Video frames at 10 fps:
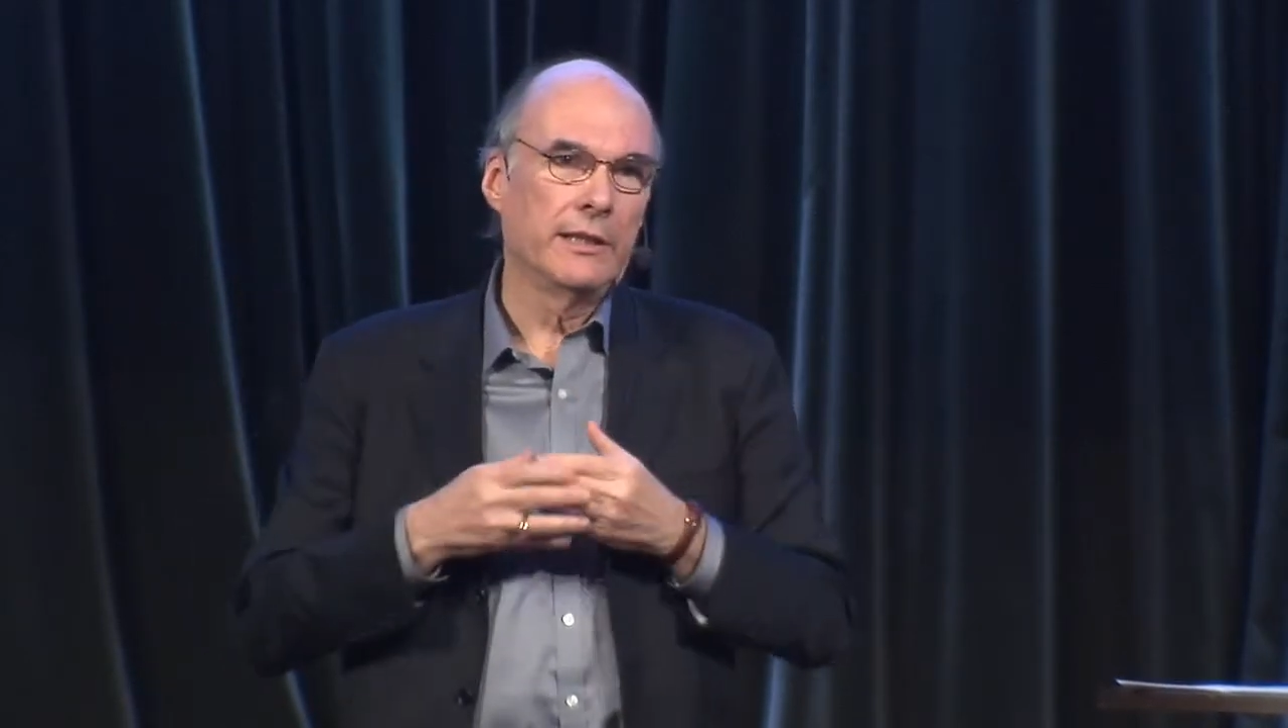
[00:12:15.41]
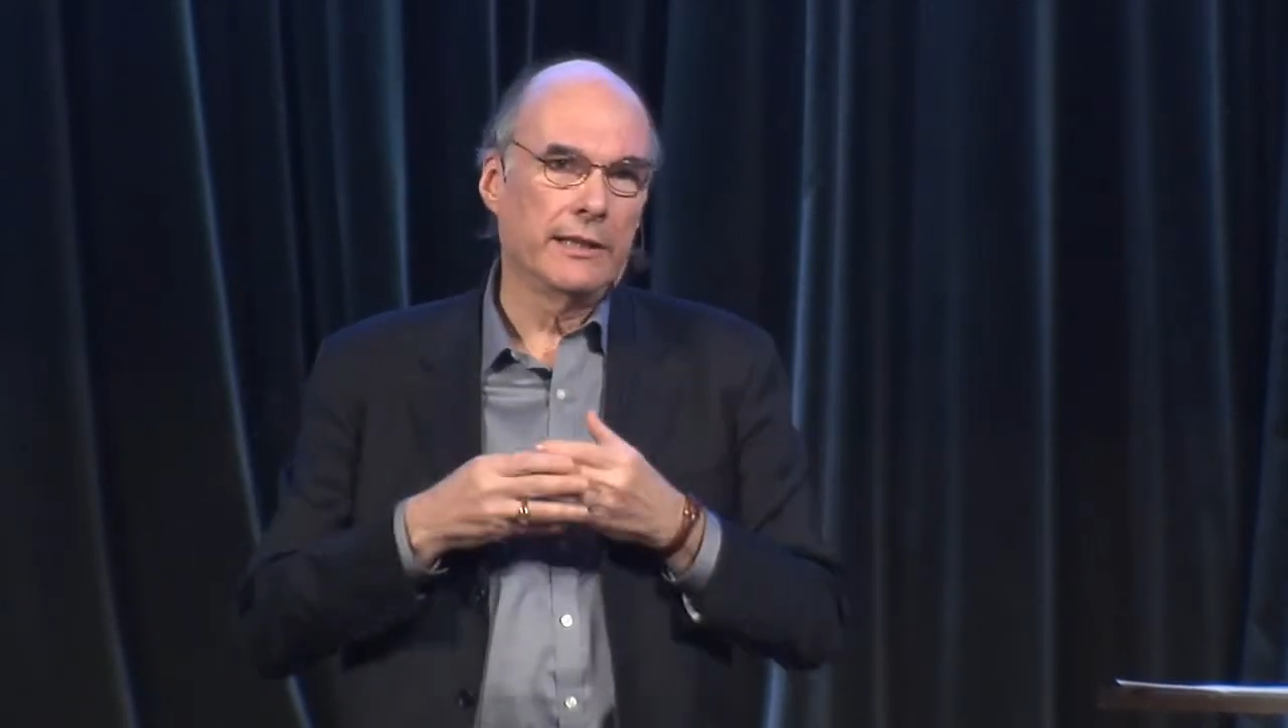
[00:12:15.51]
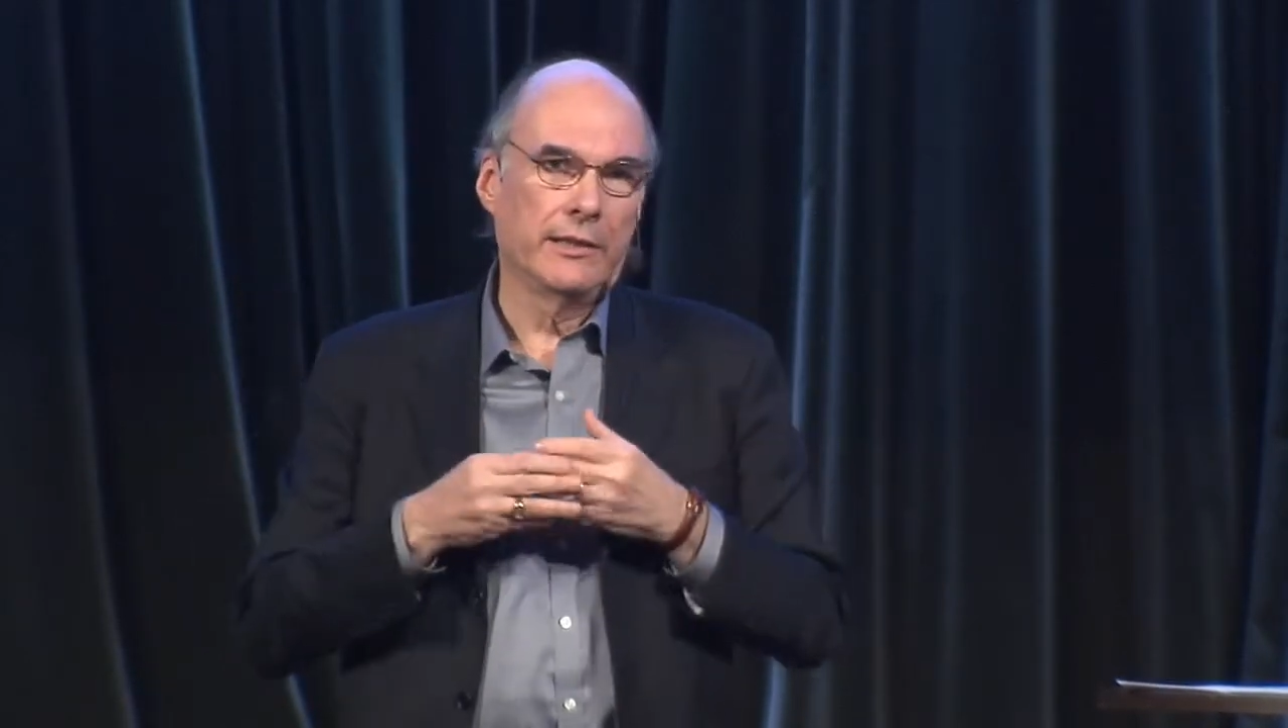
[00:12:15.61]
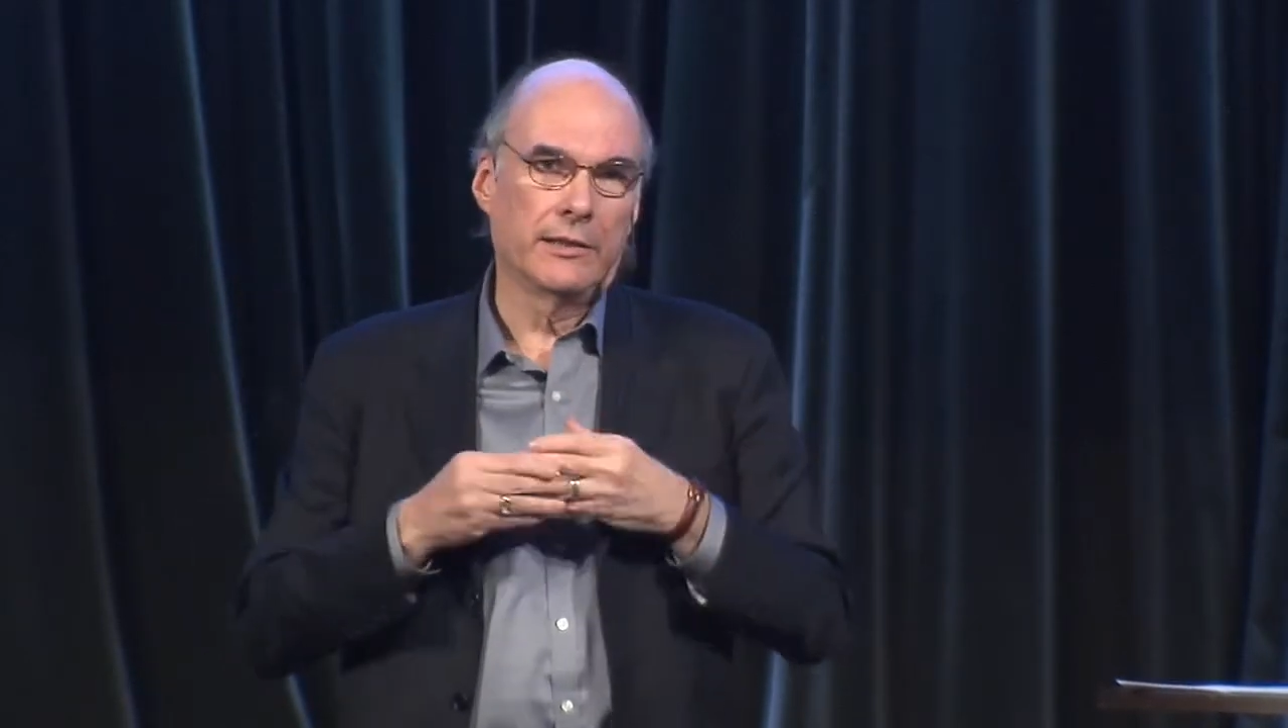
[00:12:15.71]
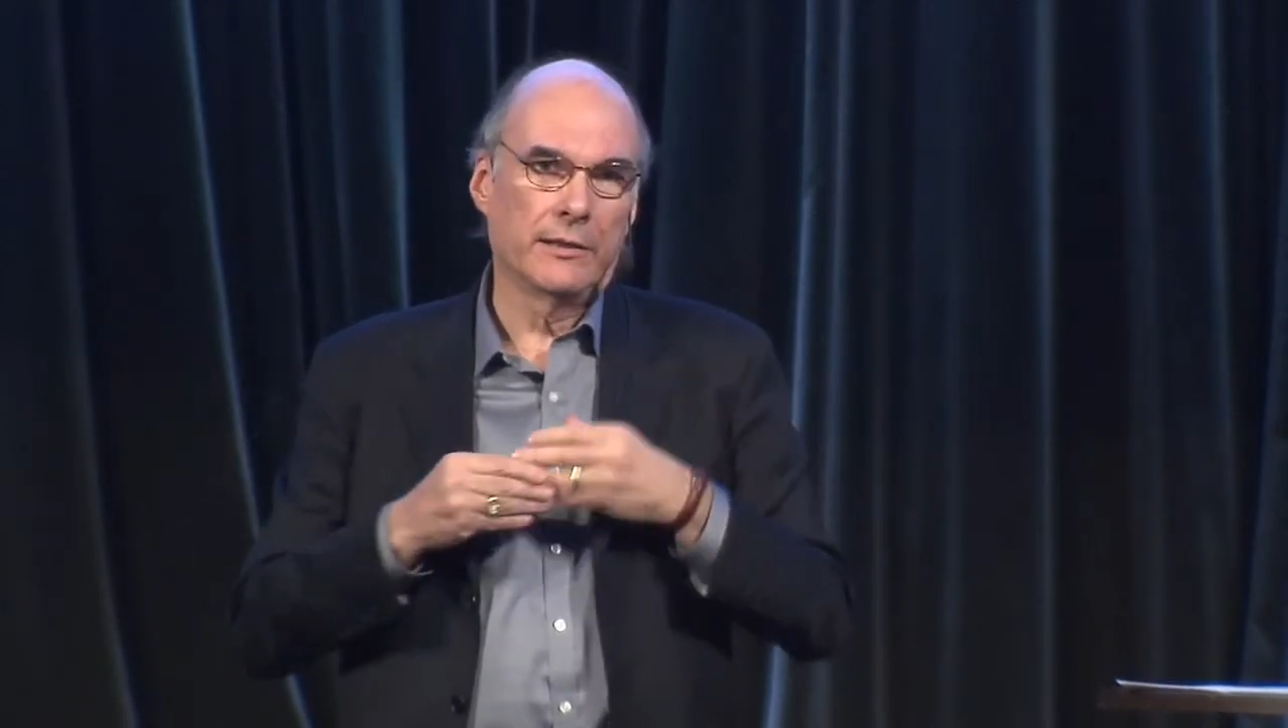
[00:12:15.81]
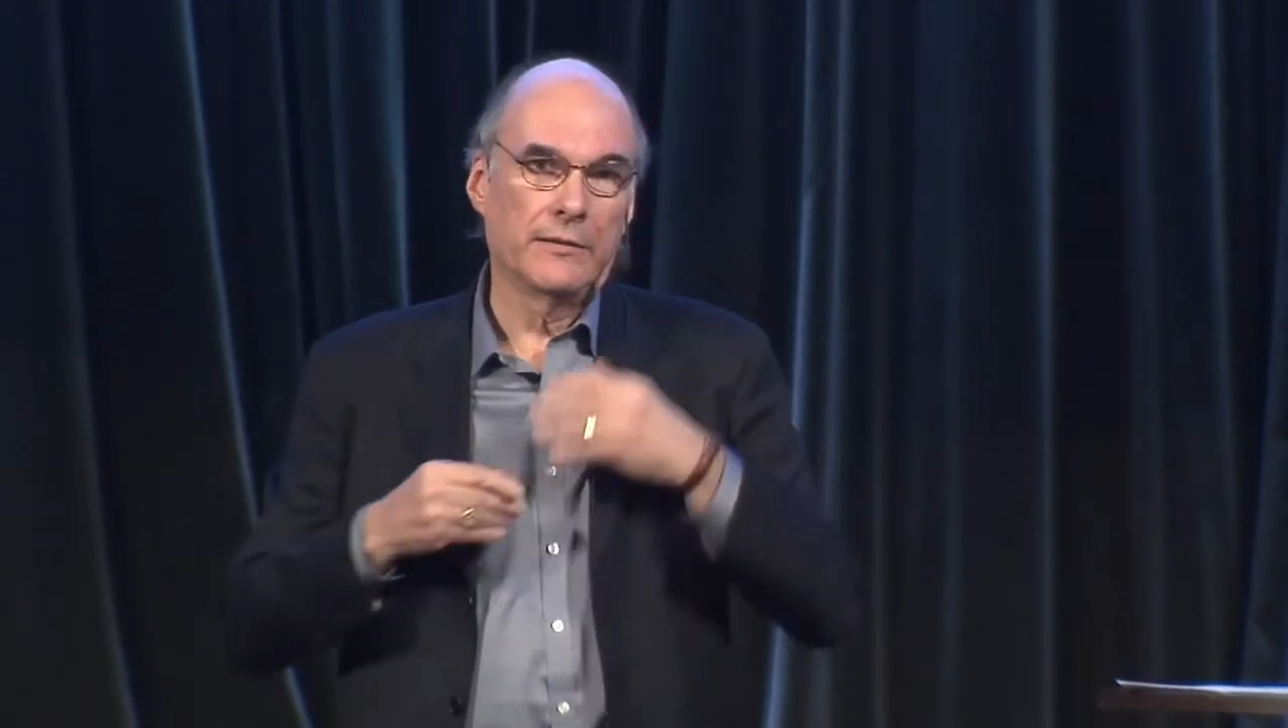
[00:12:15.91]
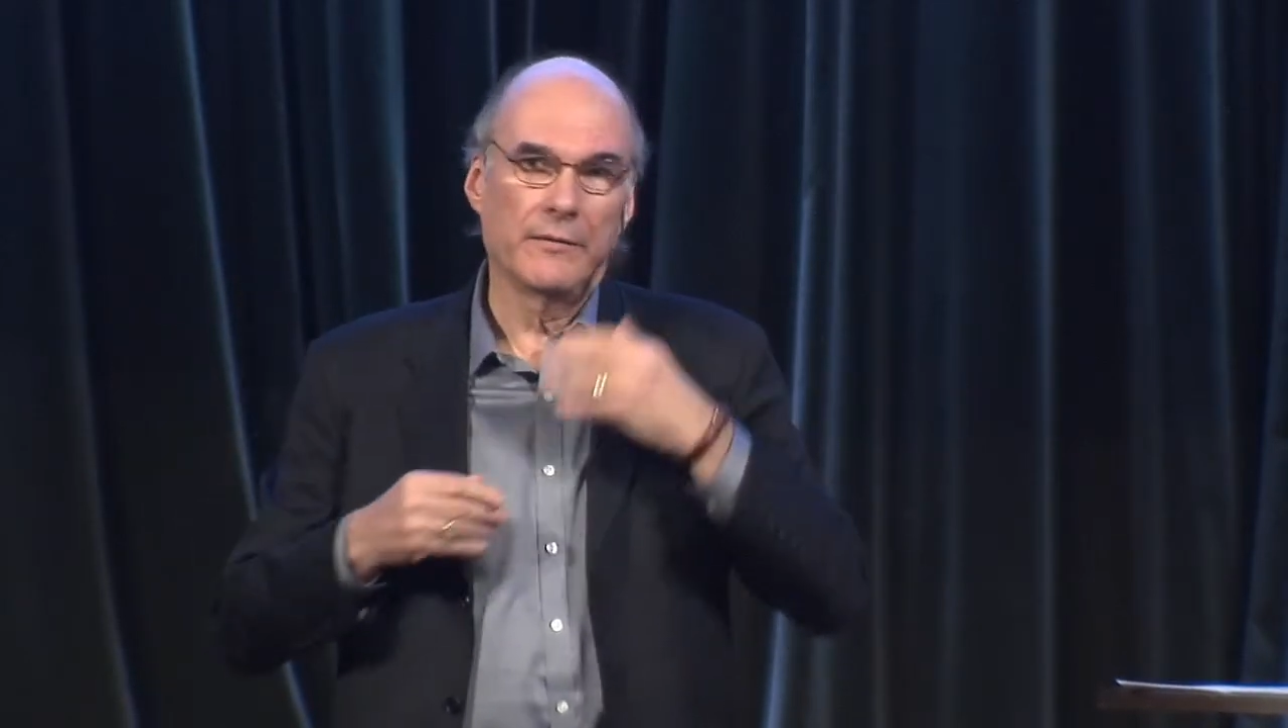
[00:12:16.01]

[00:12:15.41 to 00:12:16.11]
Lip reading: in the